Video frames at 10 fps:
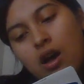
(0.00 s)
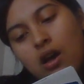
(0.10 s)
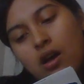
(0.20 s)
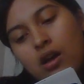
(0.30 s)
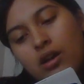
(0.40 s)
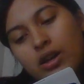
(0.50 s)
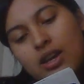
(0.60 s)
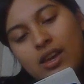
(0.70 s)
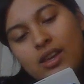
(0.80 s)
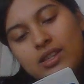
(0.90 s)

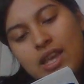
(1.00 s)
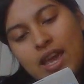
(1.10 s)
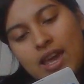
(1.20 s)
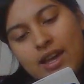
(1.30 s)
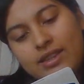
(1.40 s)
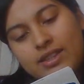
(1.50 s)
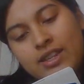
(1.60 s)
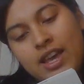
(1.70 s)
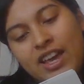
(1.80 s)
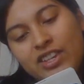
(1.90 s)
on his
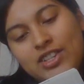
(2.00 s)
hands.